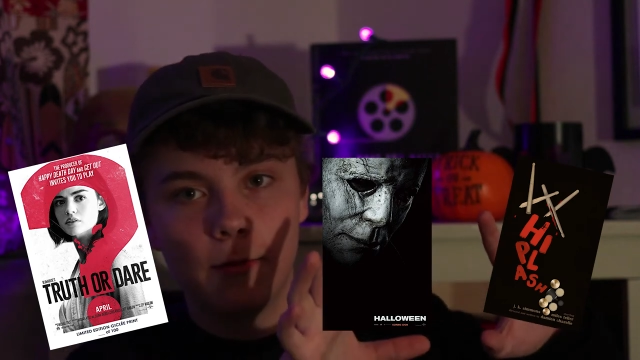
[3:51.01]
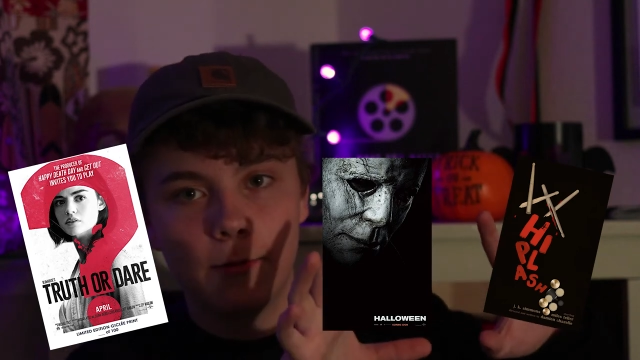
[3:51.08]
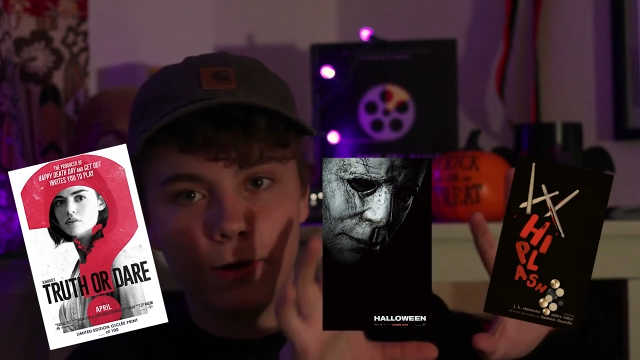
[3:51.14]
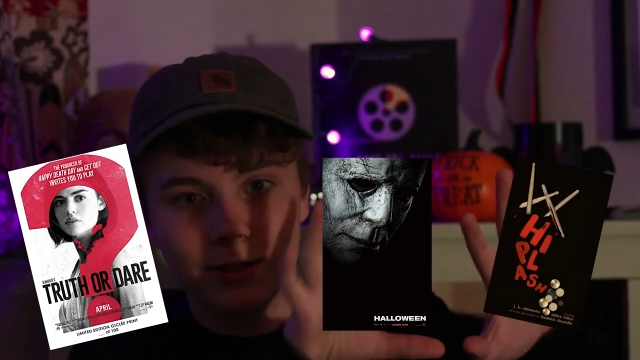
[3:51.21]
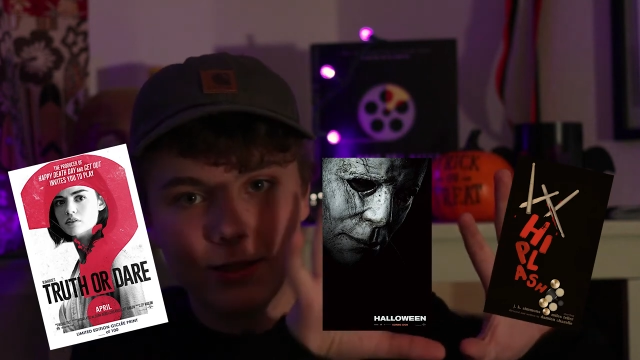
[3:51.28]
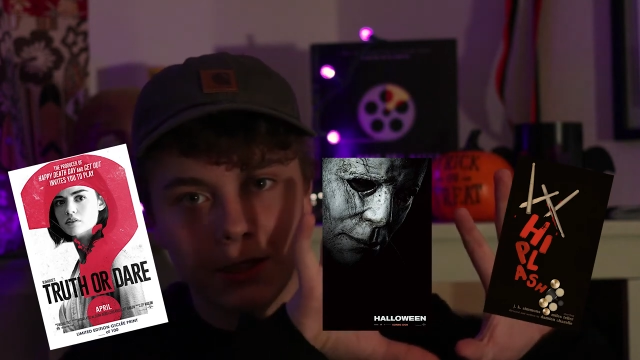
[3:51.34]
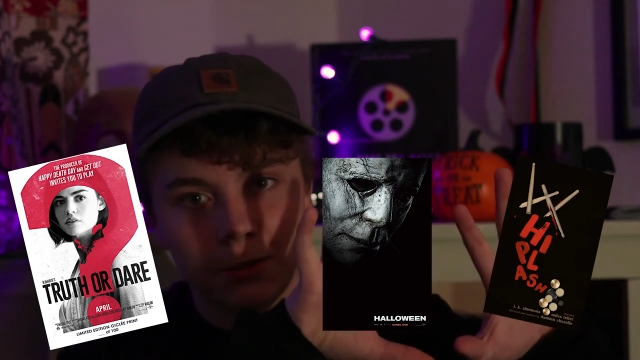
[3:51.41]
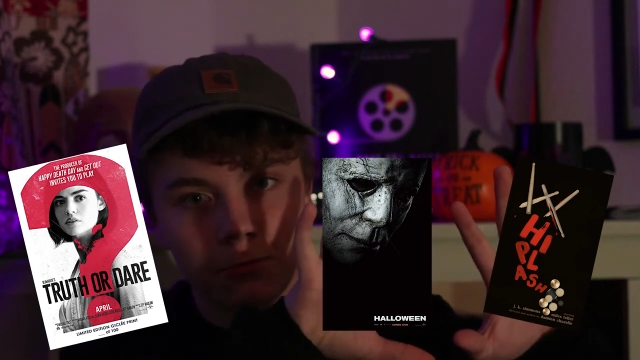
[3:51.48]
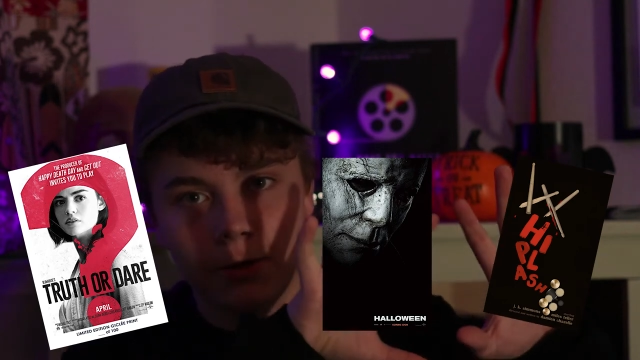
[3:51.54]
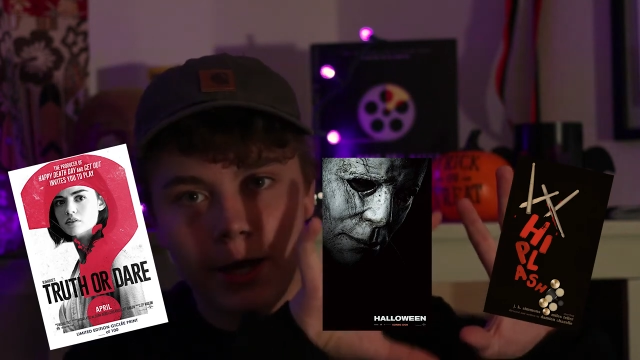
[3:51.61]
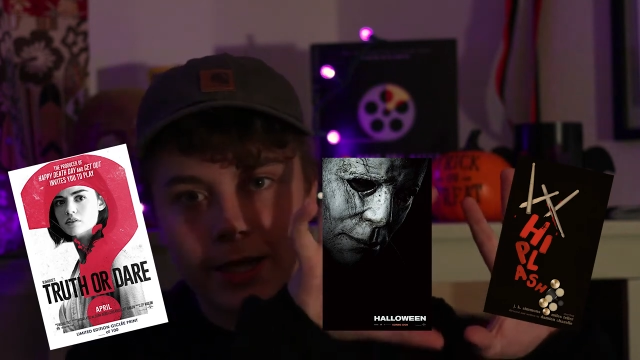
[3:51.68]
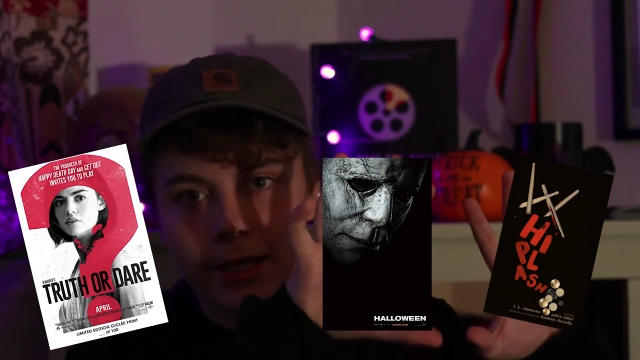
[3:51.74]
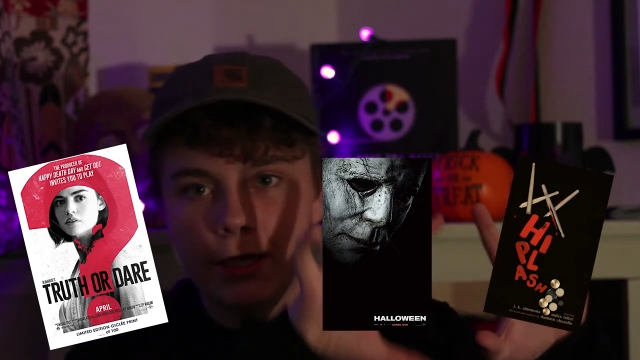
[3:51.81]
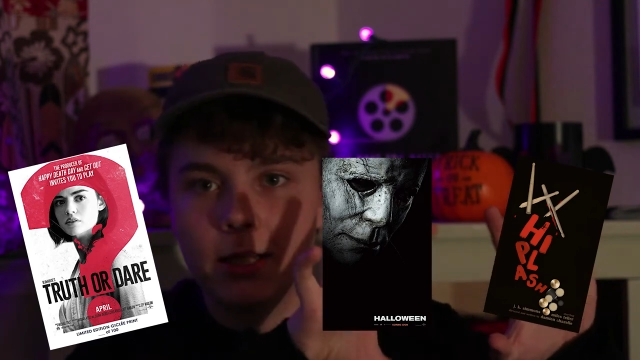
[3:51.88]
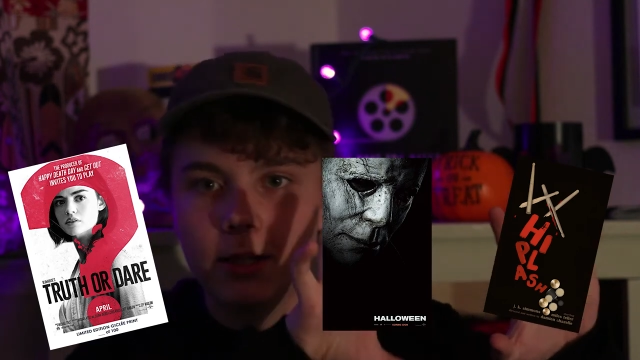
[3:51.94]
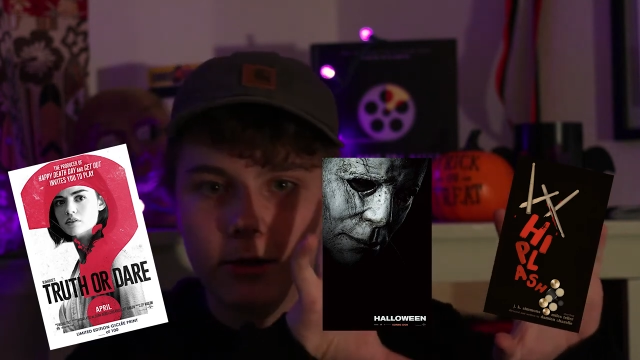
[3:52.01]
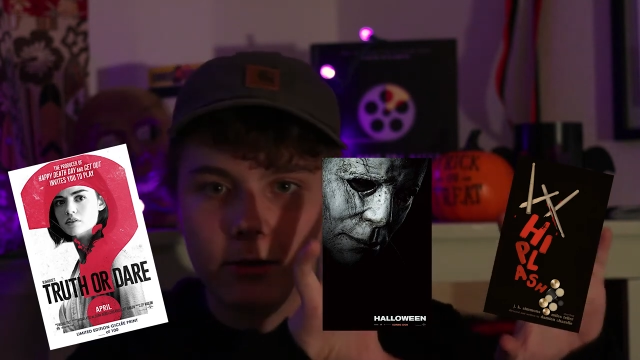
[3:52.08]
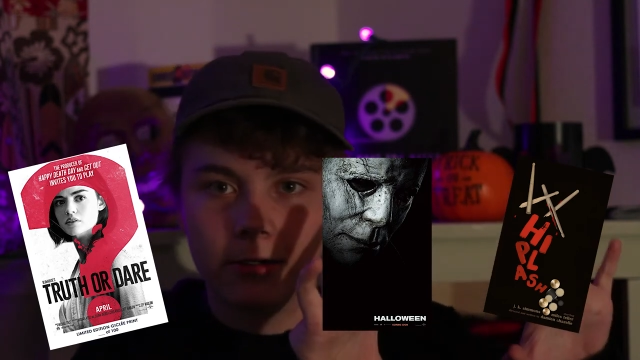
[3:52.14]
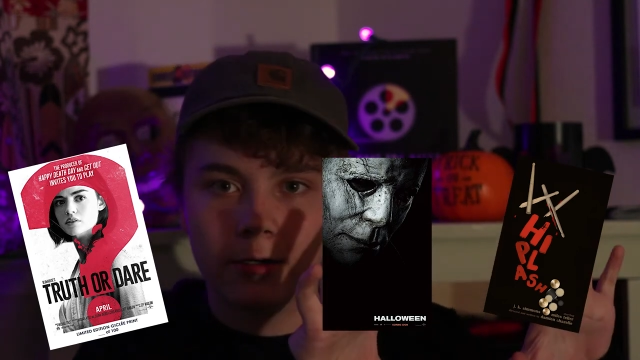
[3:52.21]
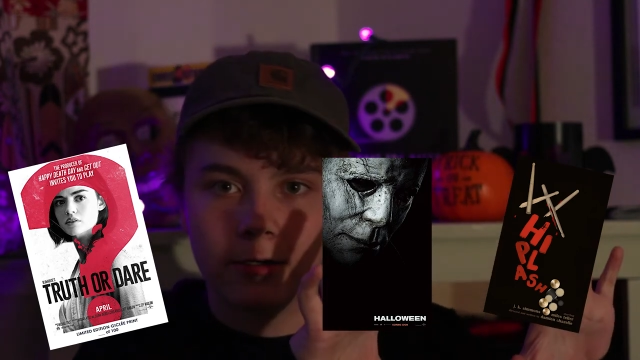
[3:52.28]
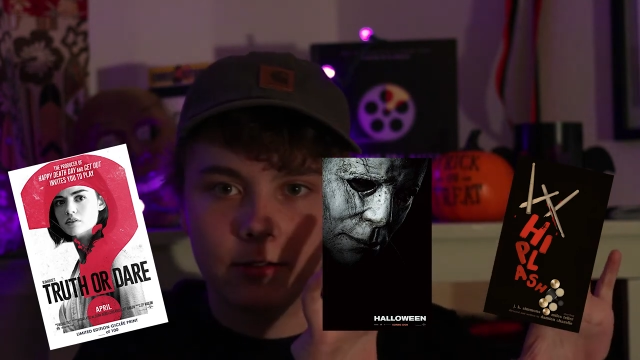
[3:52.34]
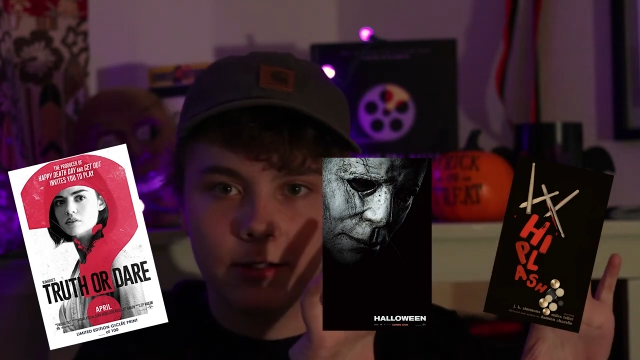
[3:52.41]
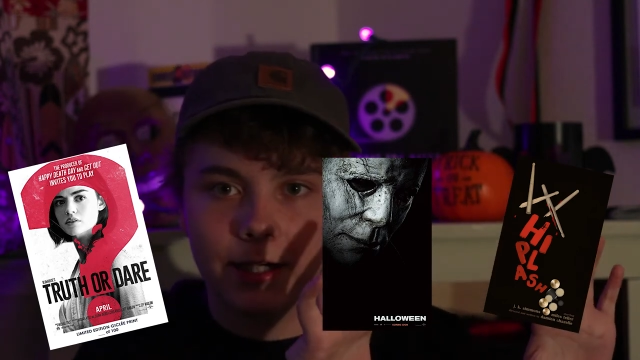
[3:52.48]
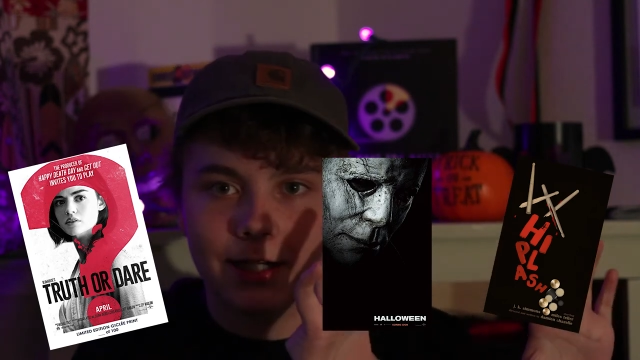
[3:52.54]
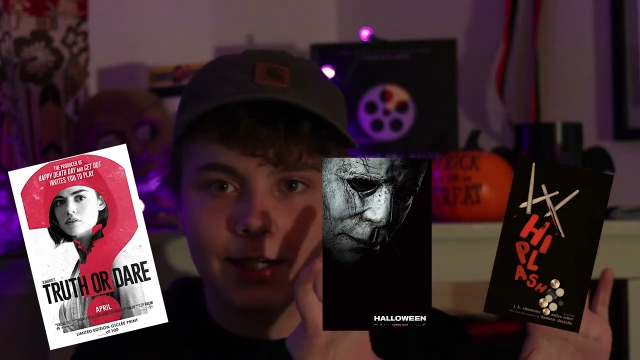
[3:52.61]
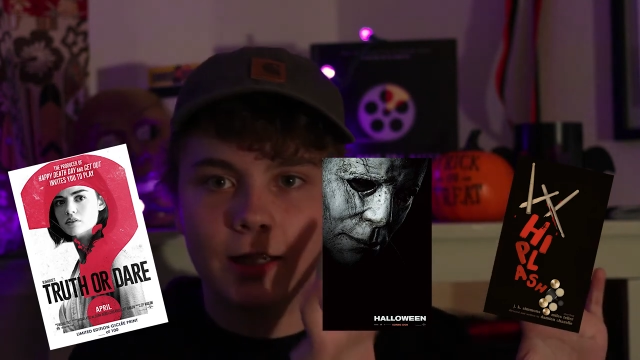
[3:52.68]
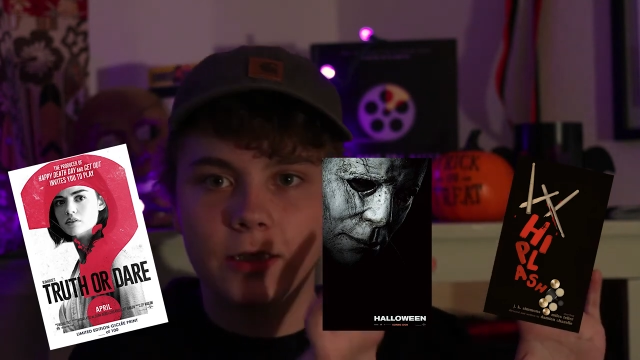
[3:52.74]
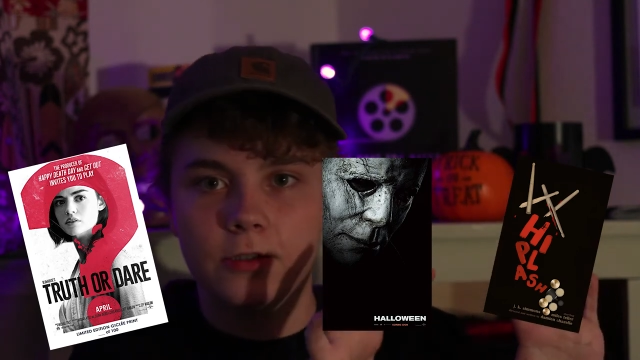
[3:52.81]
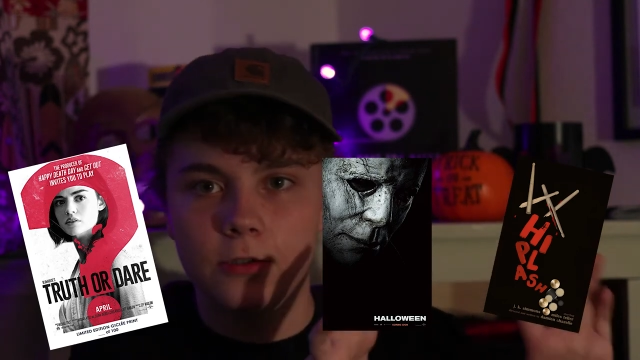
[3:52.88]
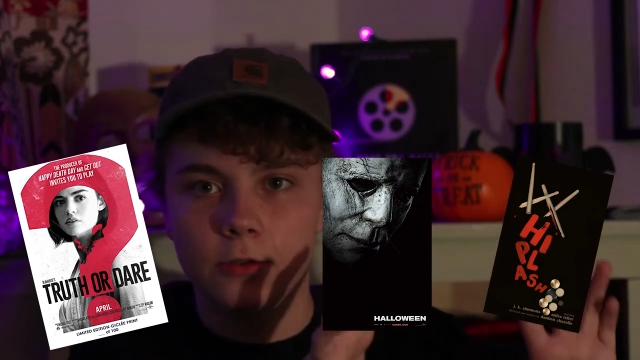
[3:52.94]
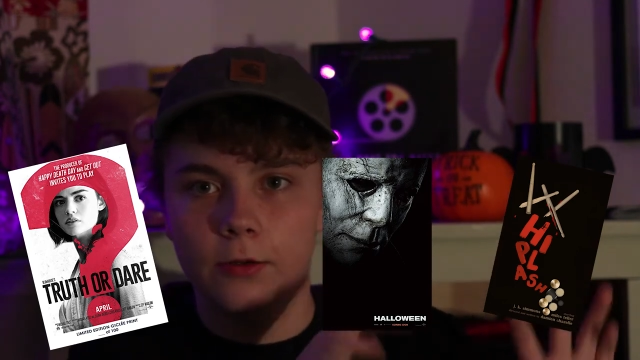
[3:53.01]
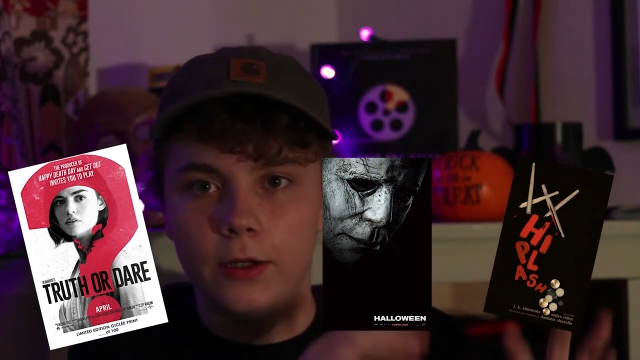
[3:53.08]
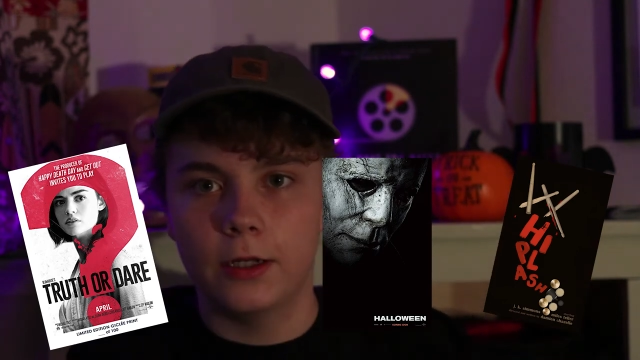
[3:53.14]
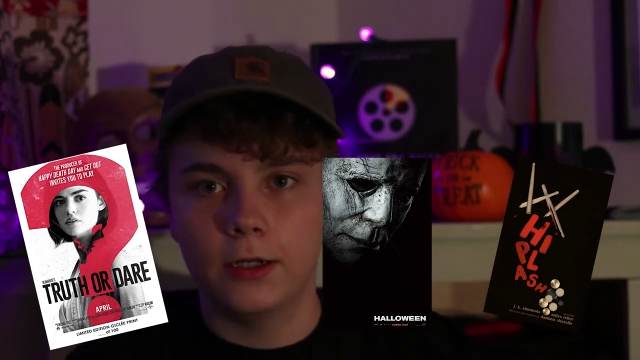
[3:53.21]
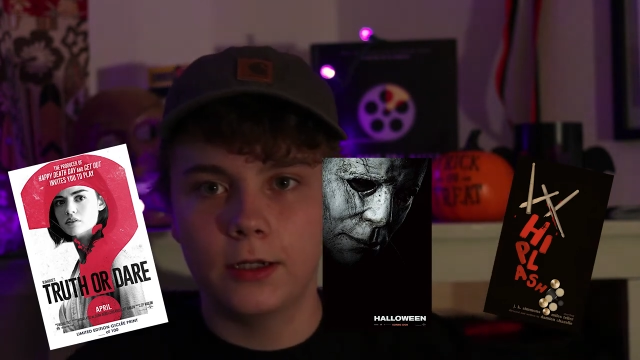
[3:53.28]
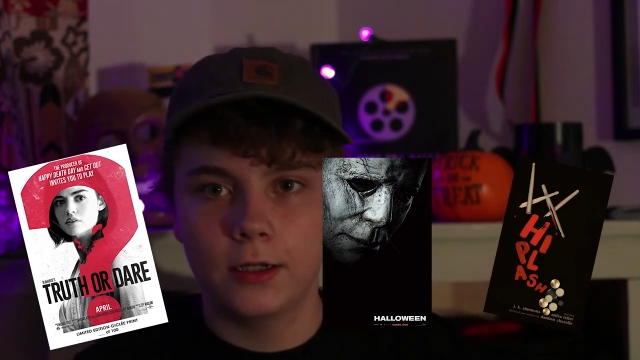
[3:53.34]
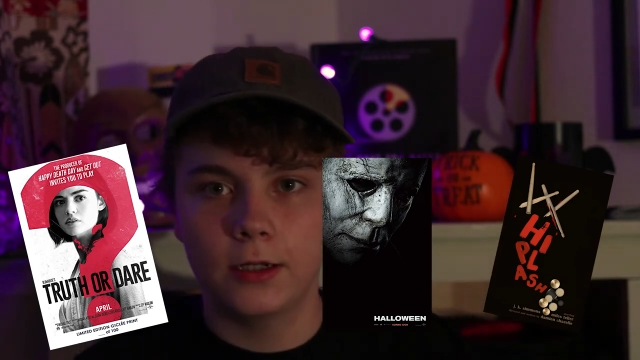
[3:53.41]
but it's like right here, like next to it.